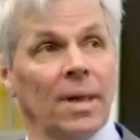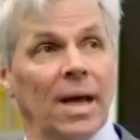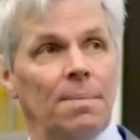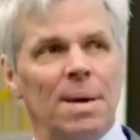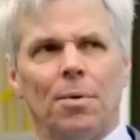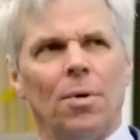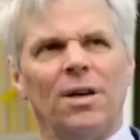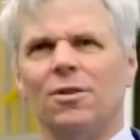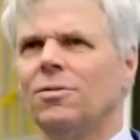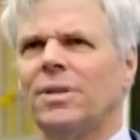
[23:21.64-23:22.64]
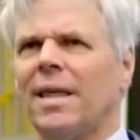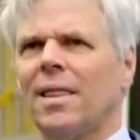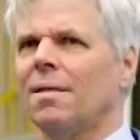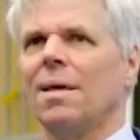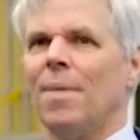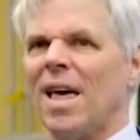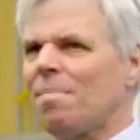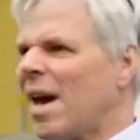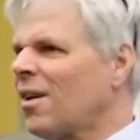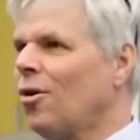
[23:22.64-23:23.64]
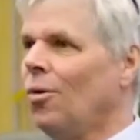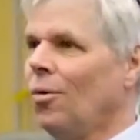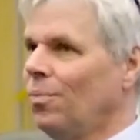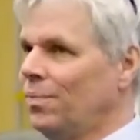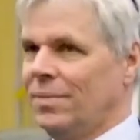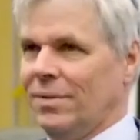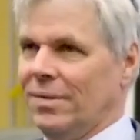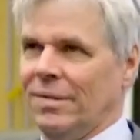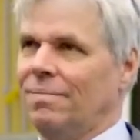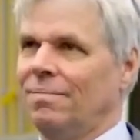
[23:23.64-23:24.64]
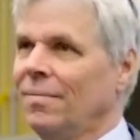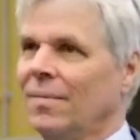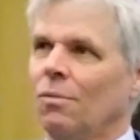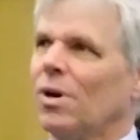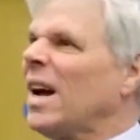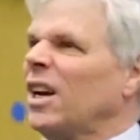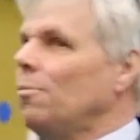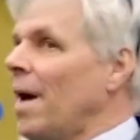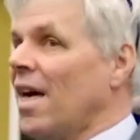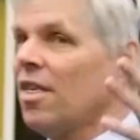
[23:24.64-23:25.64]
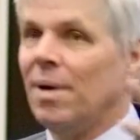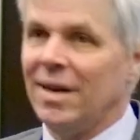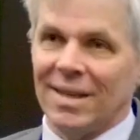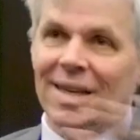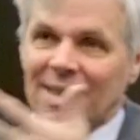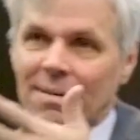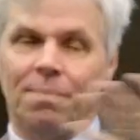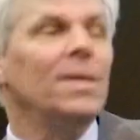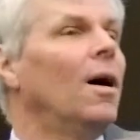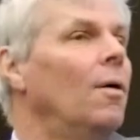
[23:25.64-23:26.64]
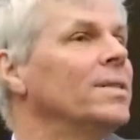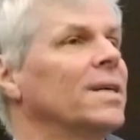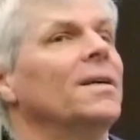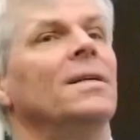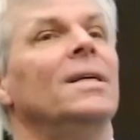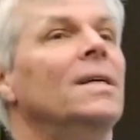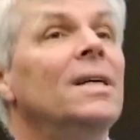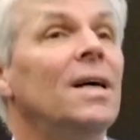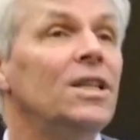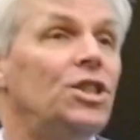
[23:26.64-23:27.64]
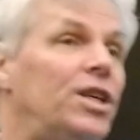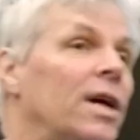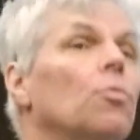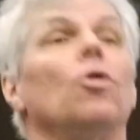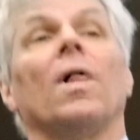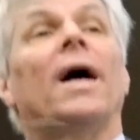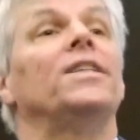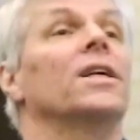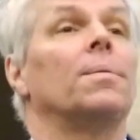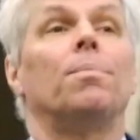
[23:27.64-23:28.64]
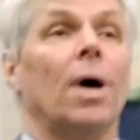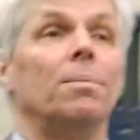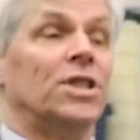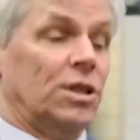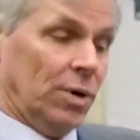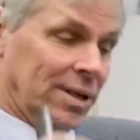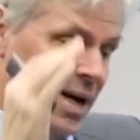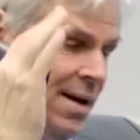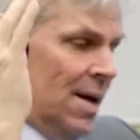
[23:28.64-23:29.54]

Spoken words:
Okay, people understand the mathematical, we're not going to do math, but it's a general logic proposition. We're going to say,